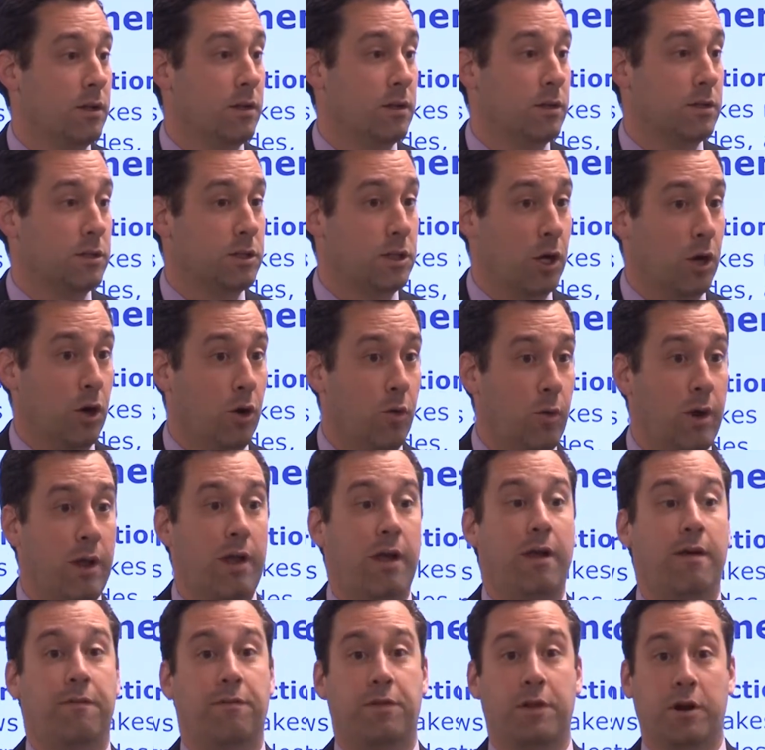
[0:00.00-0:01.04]
So
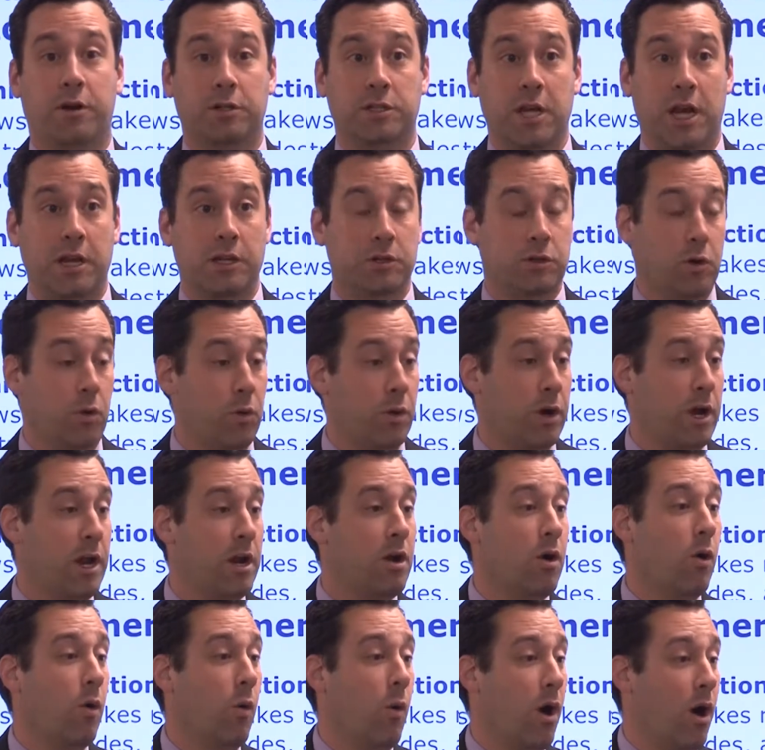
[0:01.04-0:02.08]
if there's a
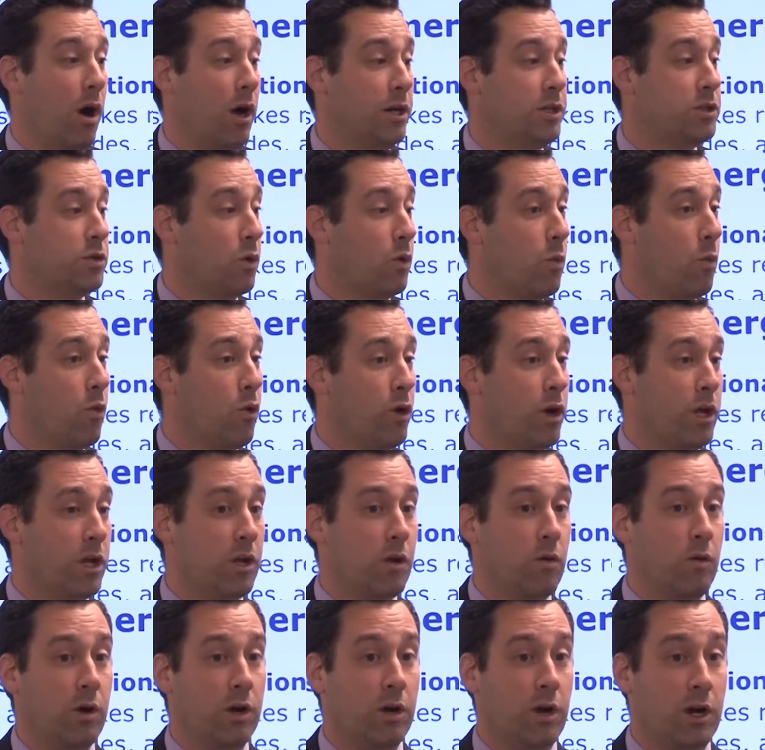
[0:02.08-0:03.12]
tornado watch or warning
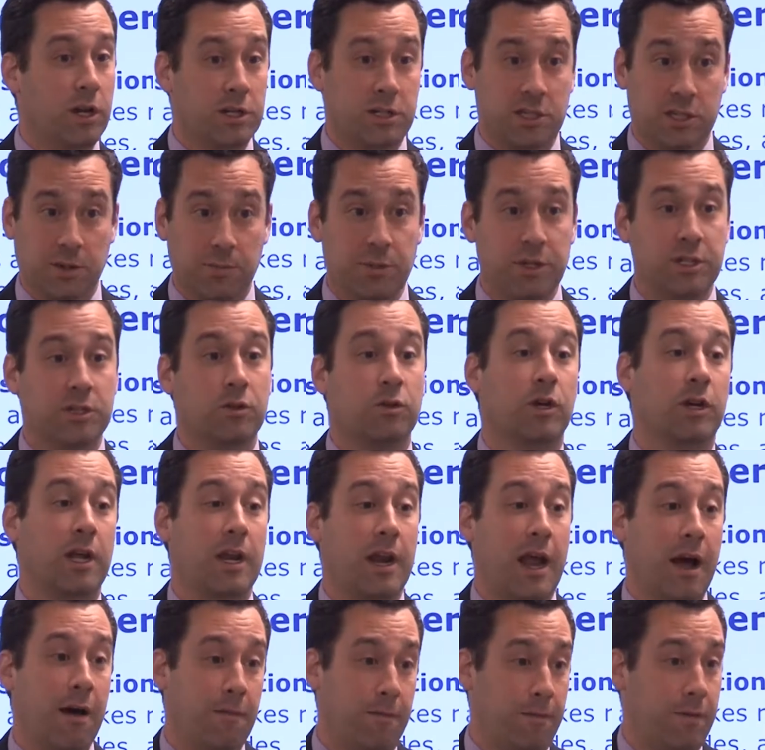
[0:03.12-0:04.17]
going on, somebody's
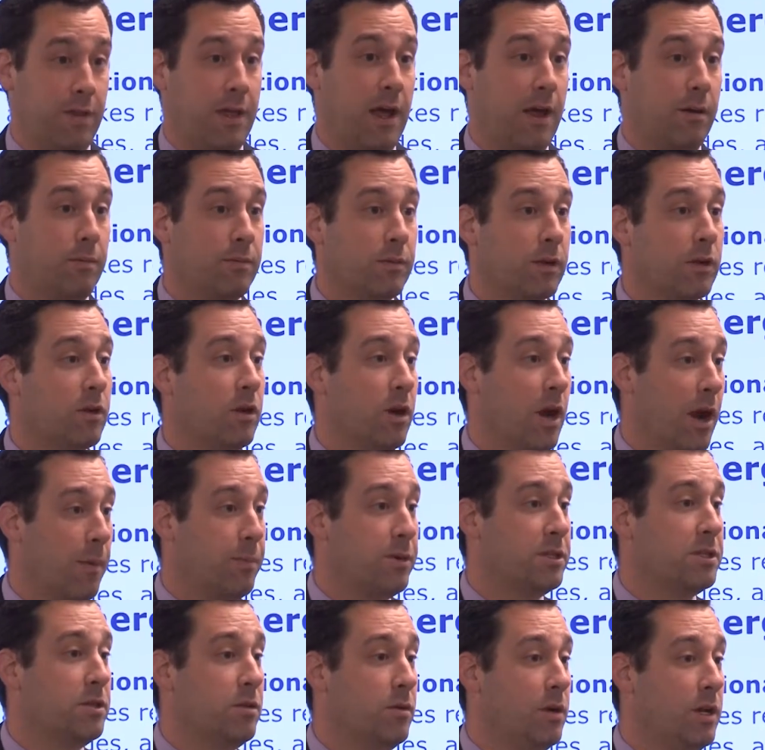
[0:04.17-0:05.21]
looking out for them. Good
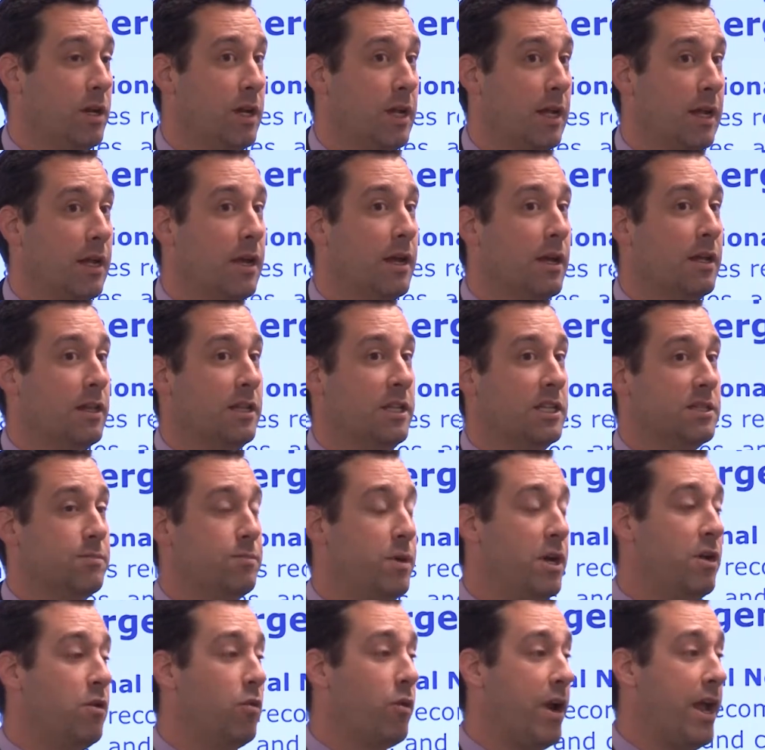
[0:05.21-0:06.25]
opportunity. These
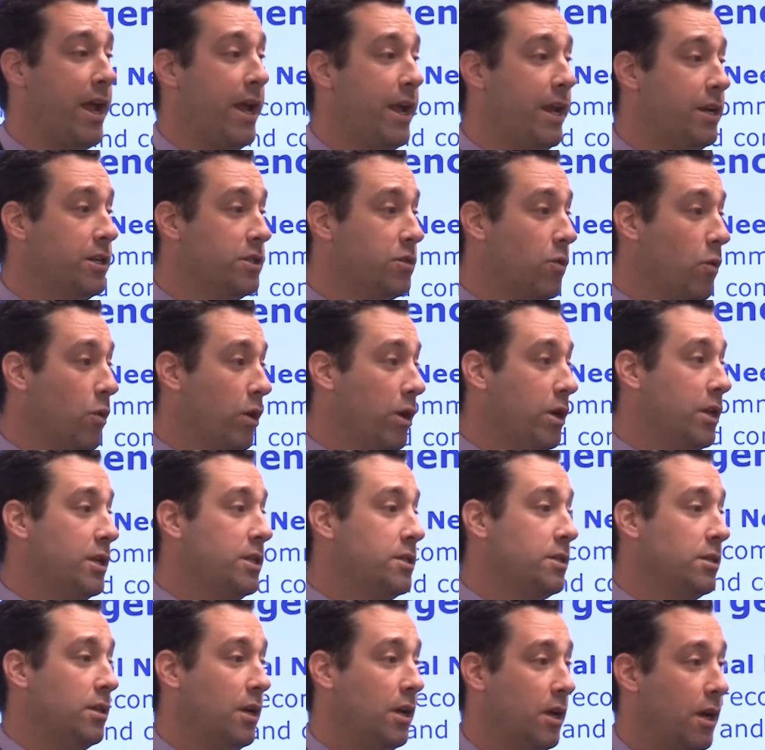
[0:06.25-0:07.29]
mid-range
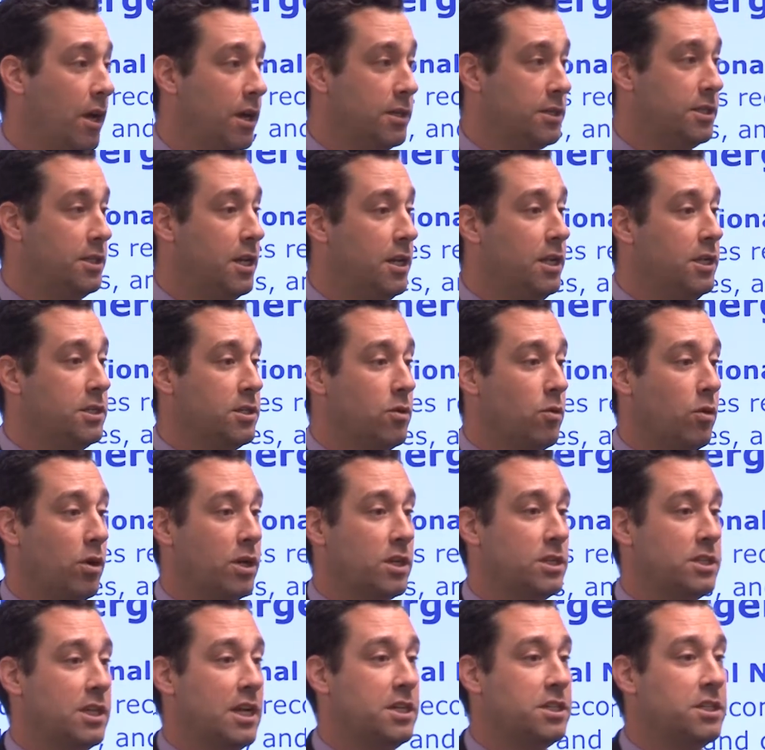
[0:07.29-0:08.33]
cities and
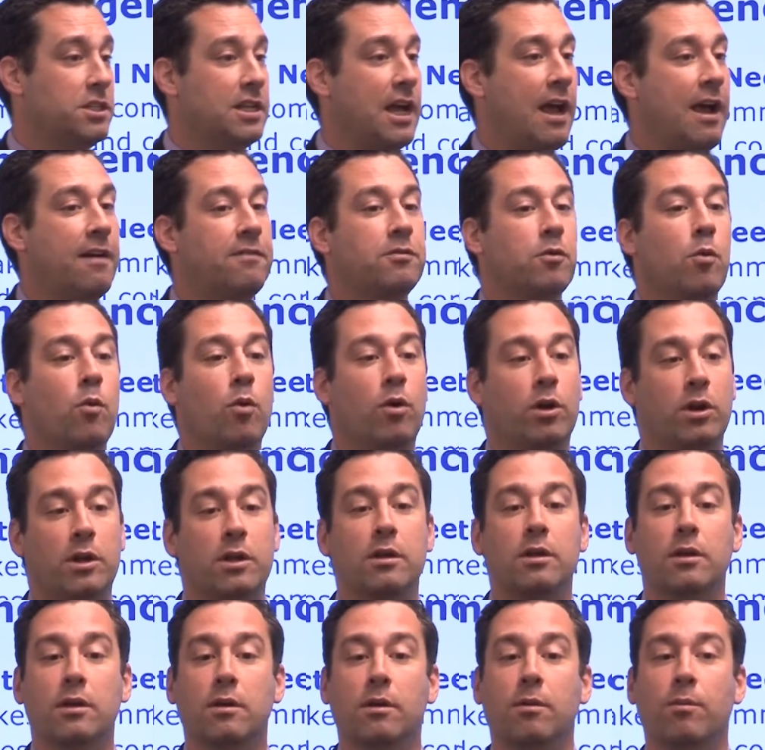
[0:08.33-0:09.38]
organizations have to work
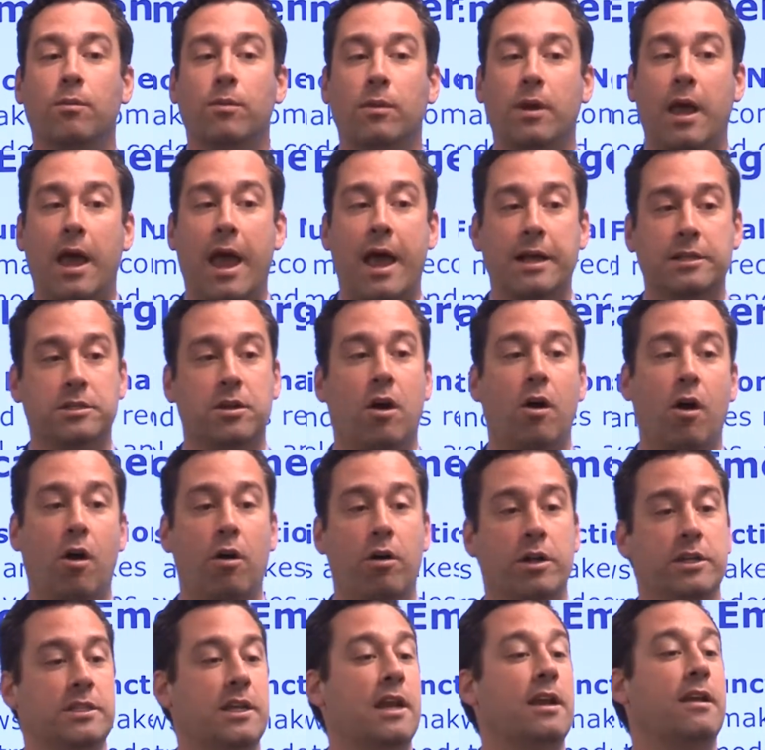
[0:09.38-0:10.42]
as
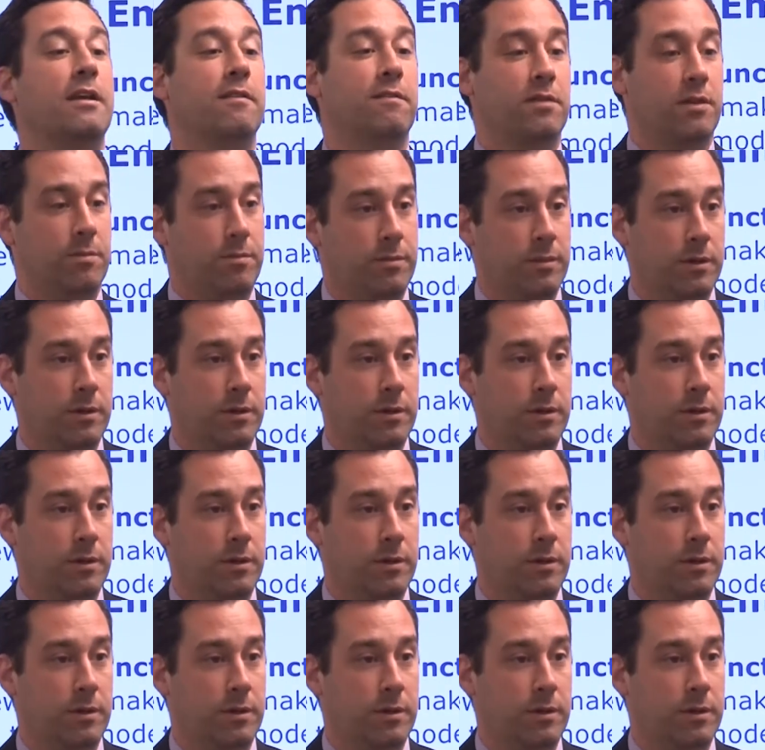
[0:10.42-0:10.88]
hard as any of them.